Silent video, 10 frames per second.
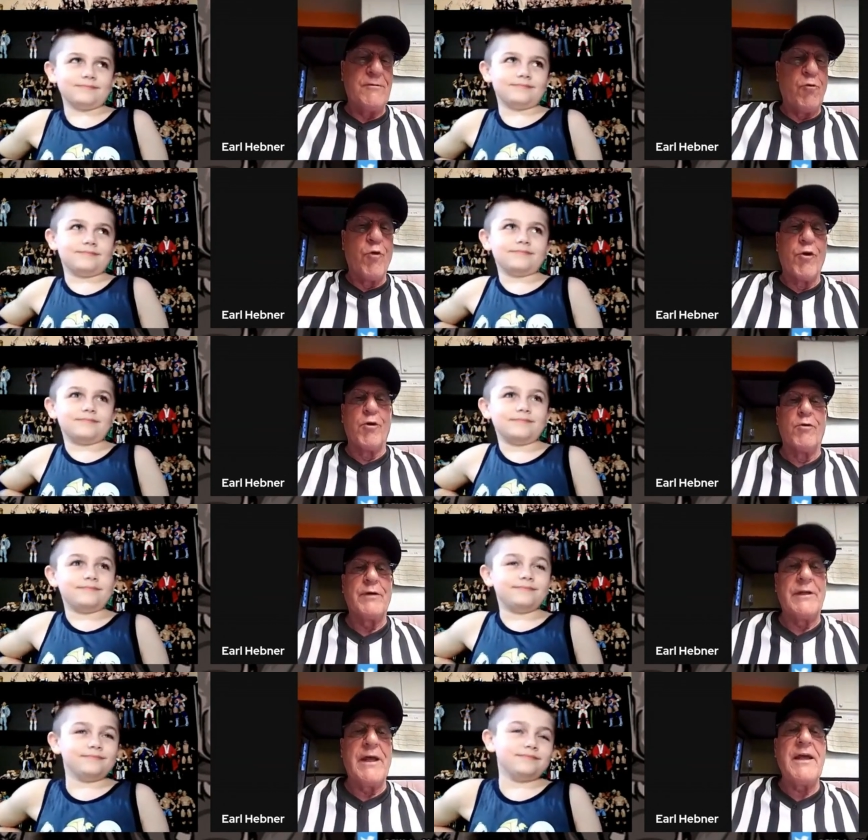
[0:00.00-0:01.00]
Speaker 1: world
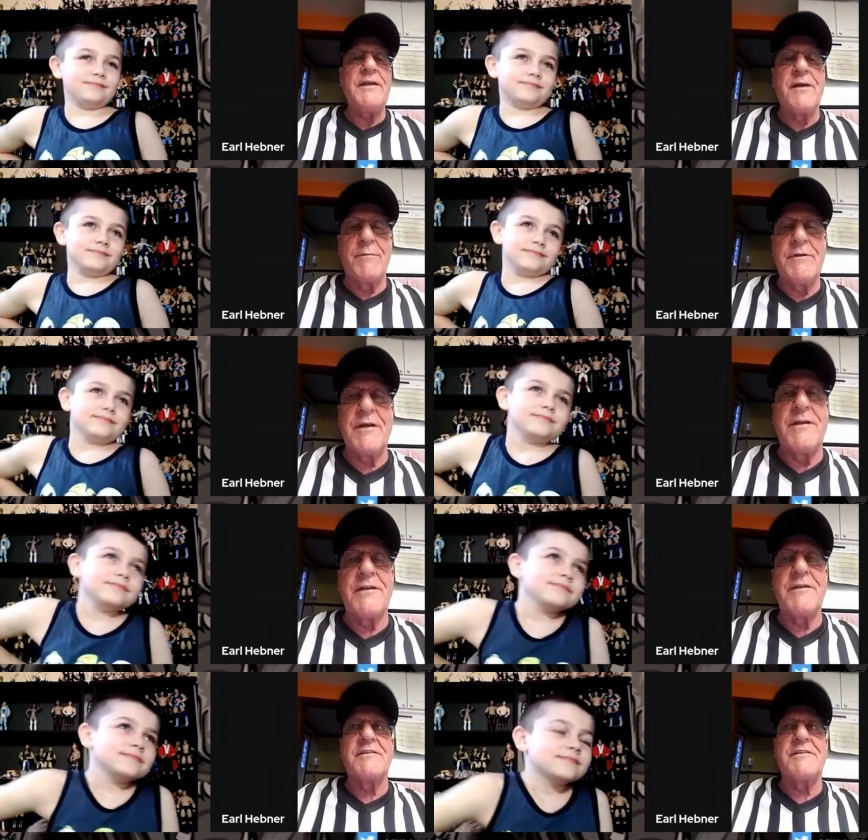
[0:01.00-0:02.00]
in AEW than it
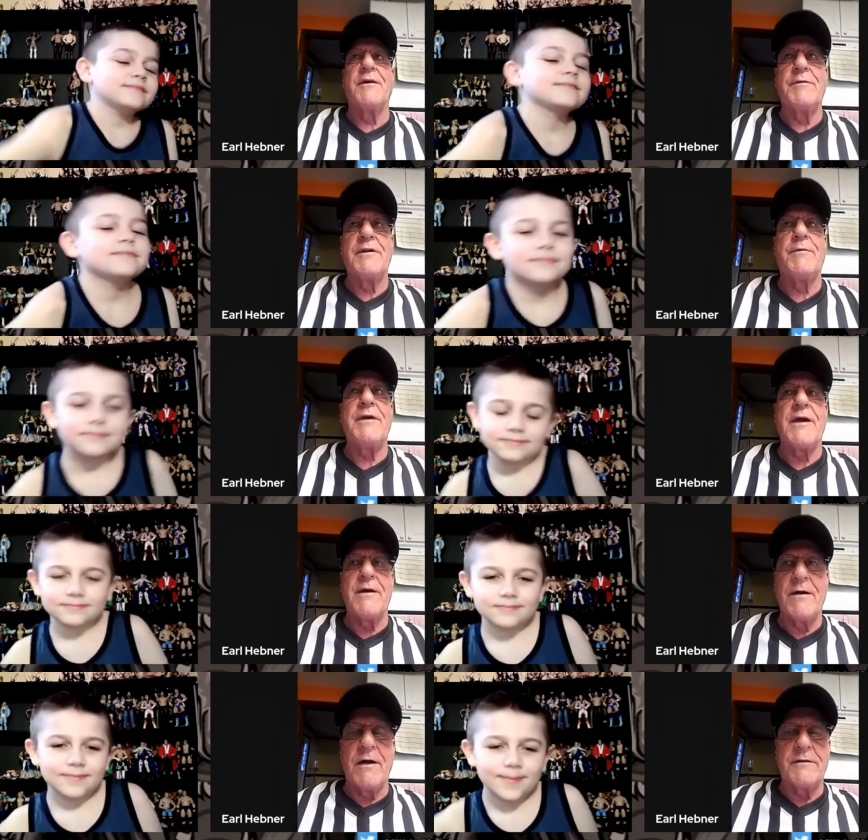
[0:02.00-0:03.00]
is in WWF,
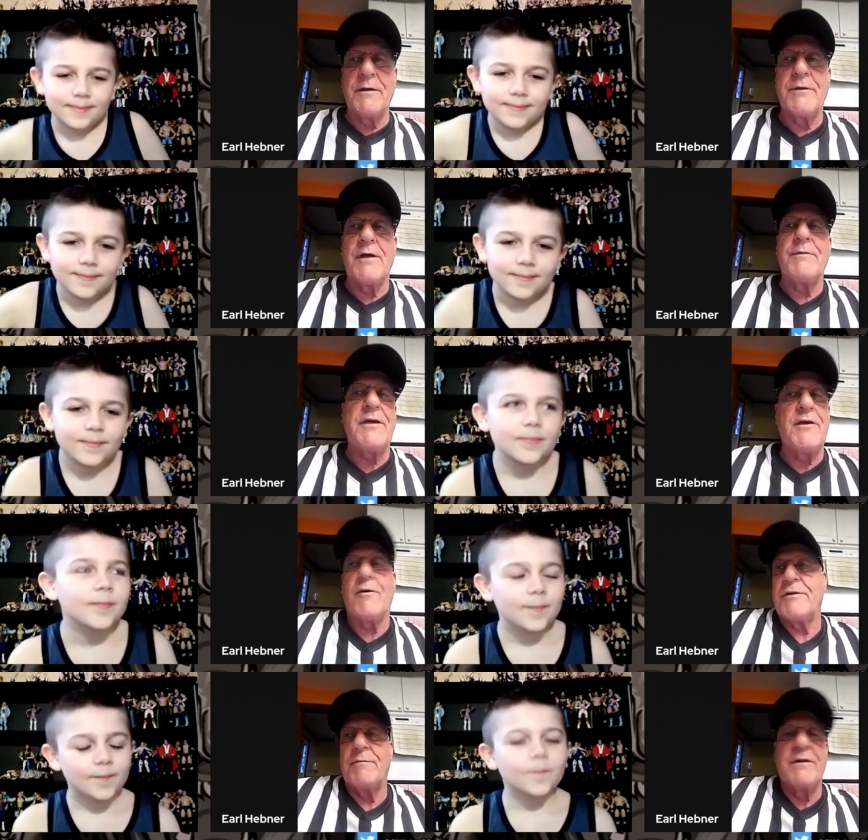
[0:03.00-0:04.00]
WWE or
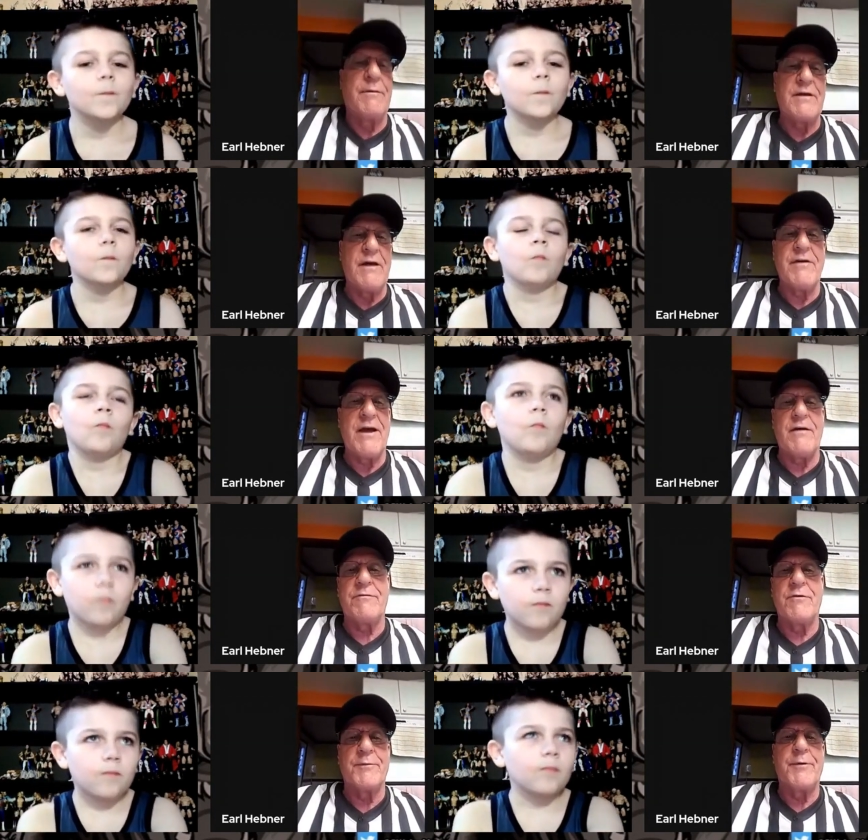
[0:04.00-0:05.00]
WWF, however you
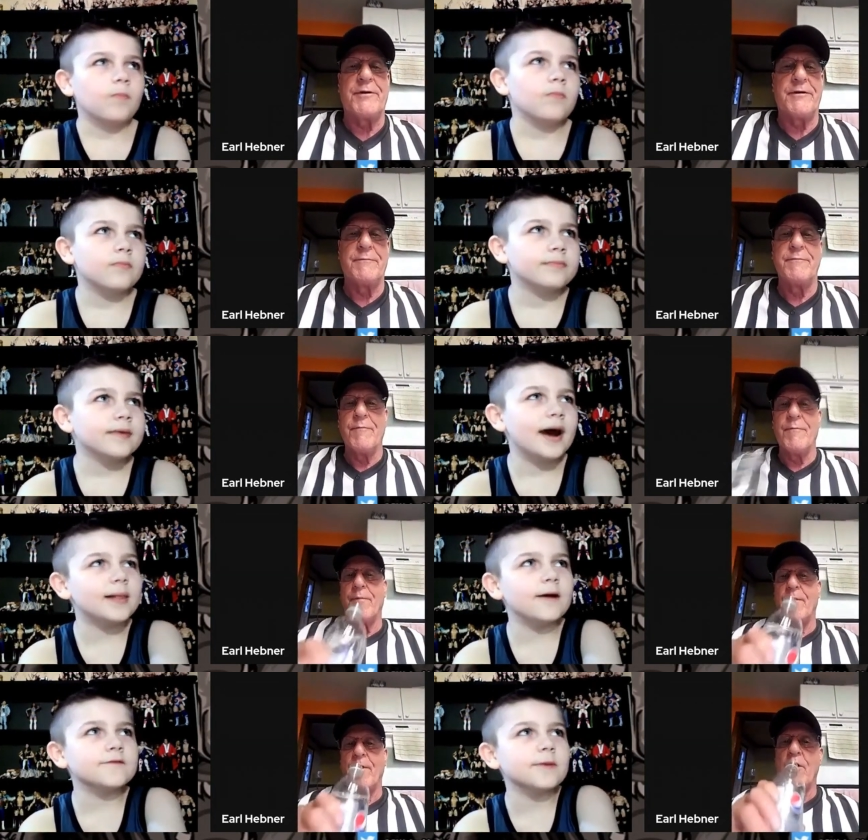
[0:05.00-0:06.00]
want to put it.
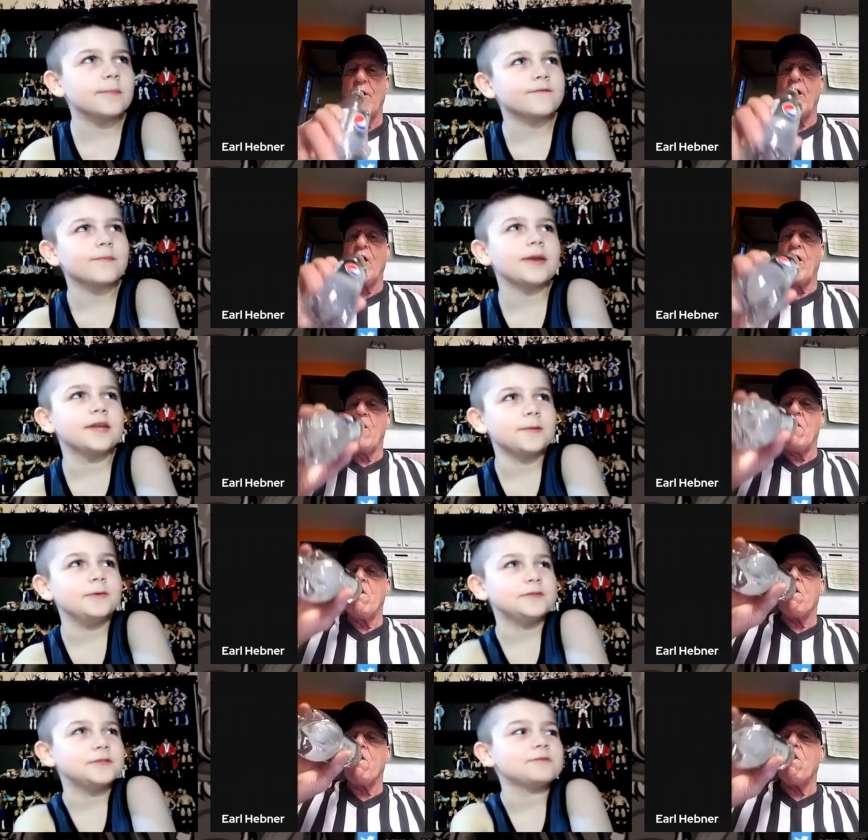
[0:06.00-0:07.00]
Speaker 2: I love someone from
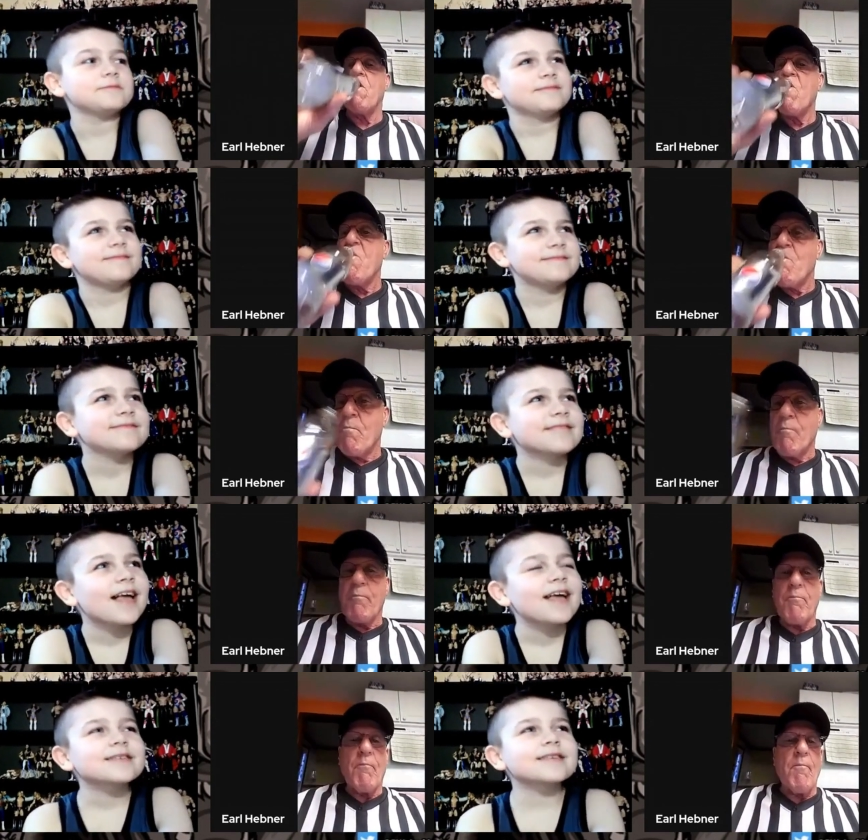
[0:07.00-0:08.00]
AEW too.
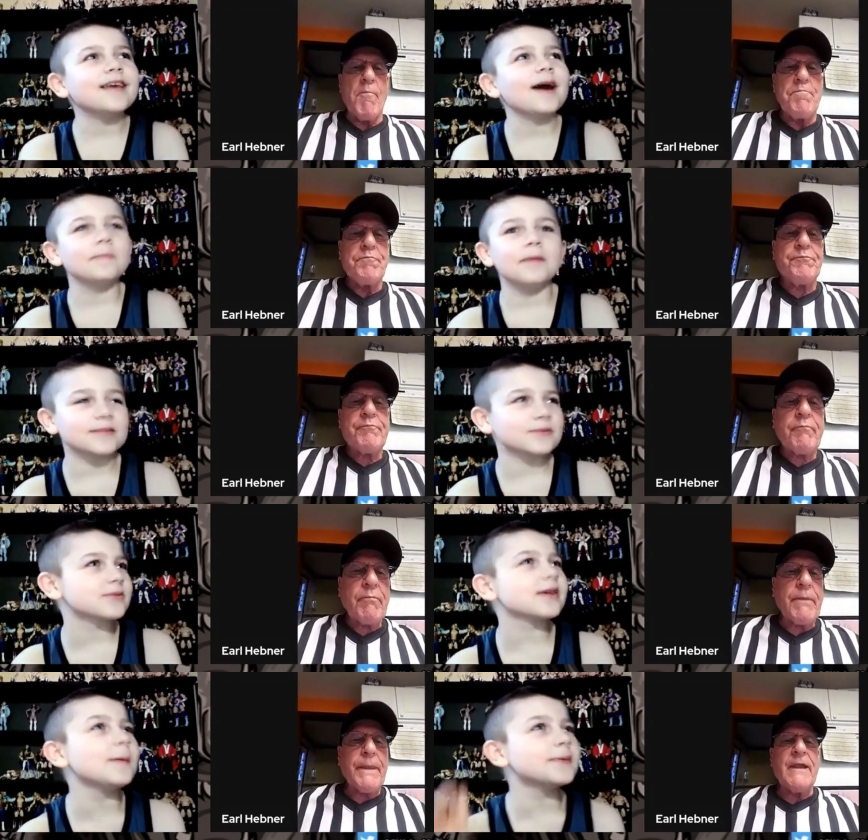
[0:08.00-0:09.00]
See, I'm not going to
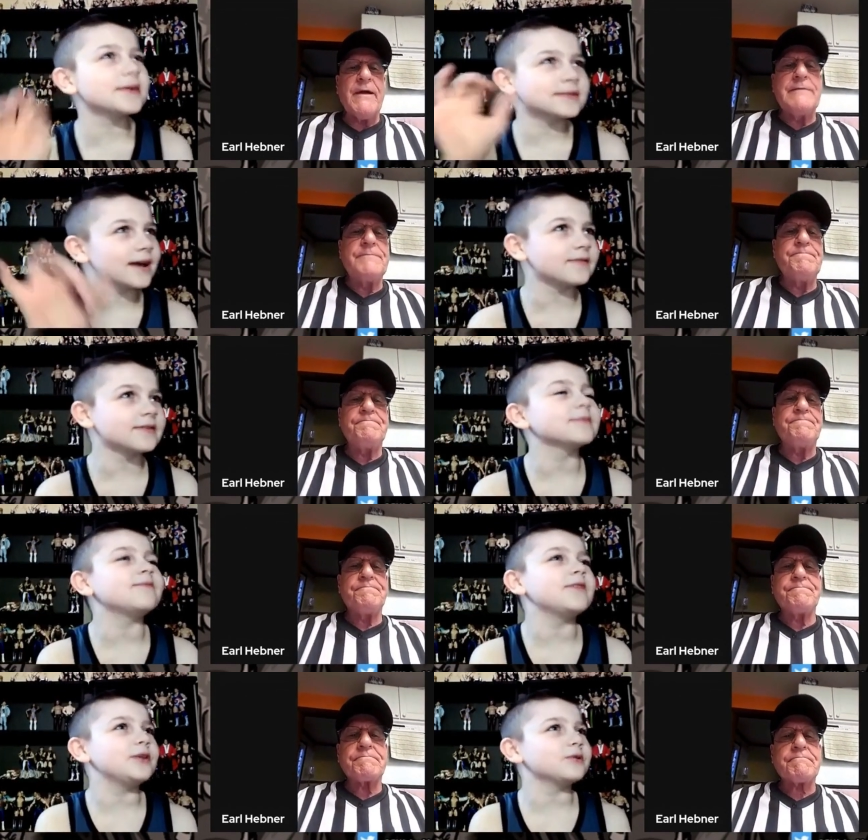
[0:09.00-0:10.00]
say that because I have a
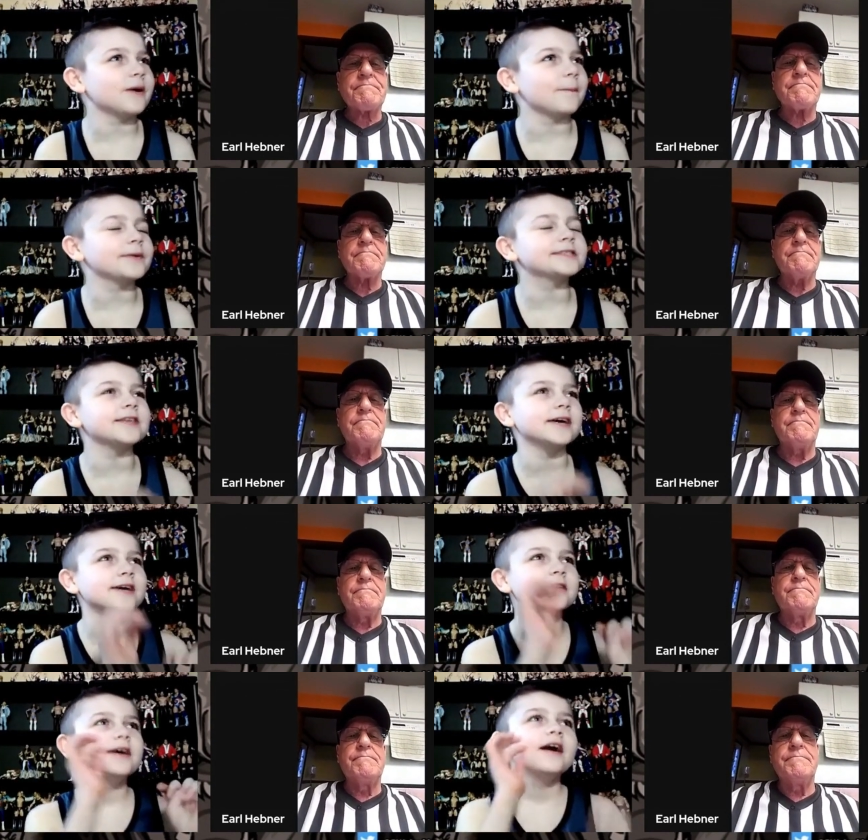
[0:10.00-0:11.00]
video dropping today.
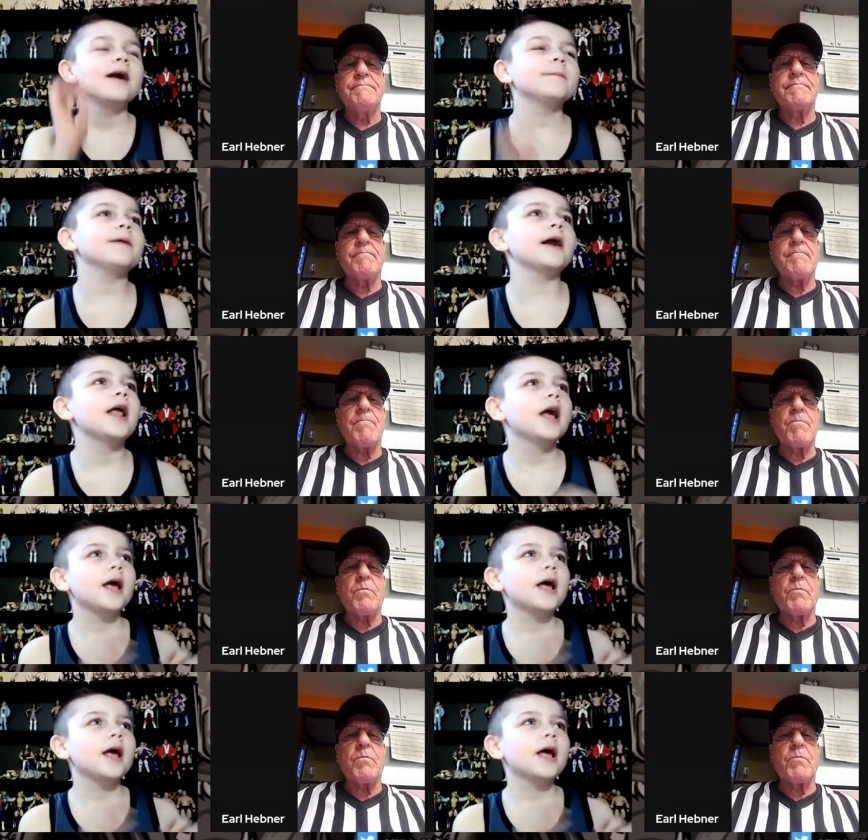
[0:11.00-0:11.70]
But